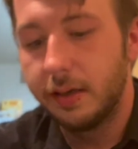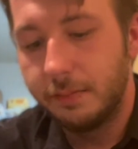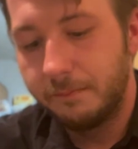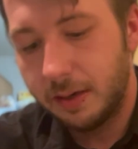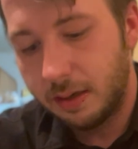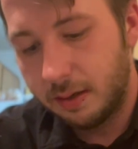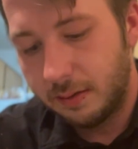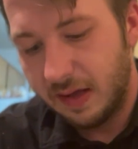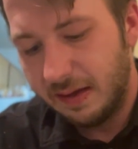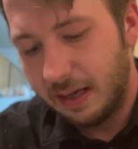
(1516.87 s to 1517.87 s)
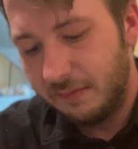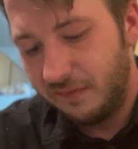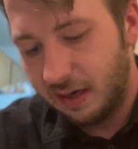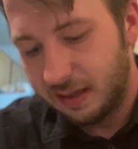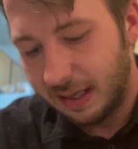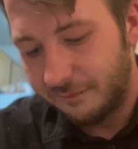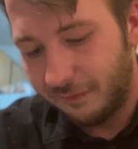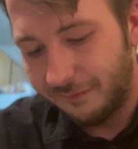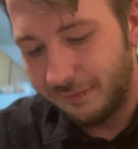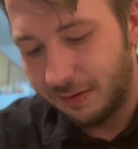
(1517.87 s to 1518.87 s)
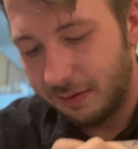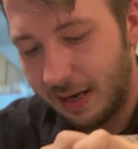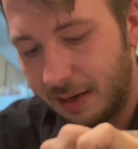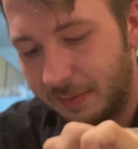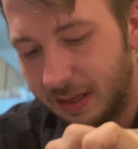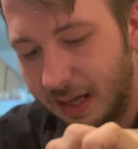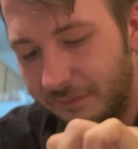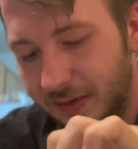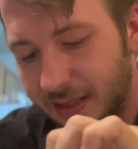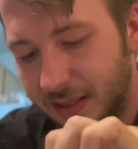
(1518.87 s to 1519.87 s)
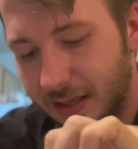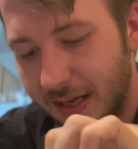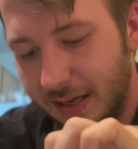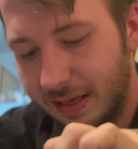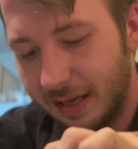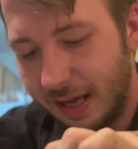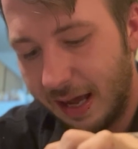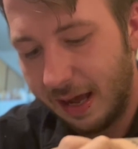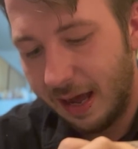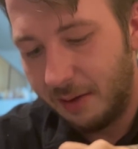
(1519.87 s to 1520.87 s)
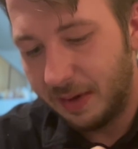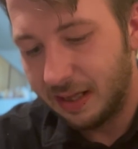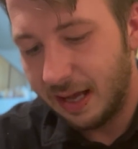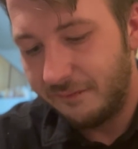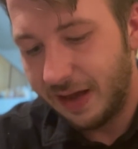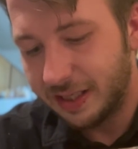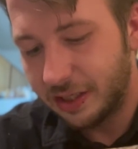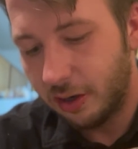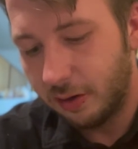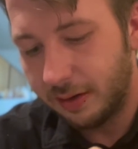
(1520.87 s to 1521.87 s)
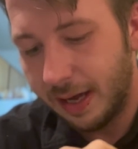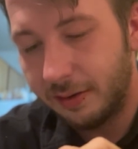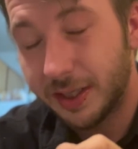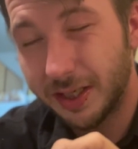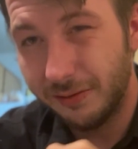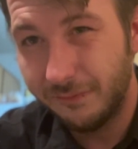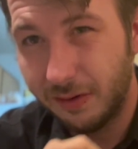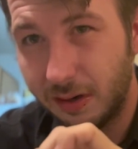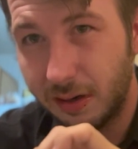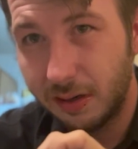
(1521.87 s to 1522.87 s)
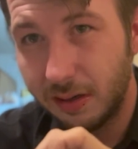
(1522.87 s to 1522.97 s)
But I'm very thankful for how my life has turned out so far.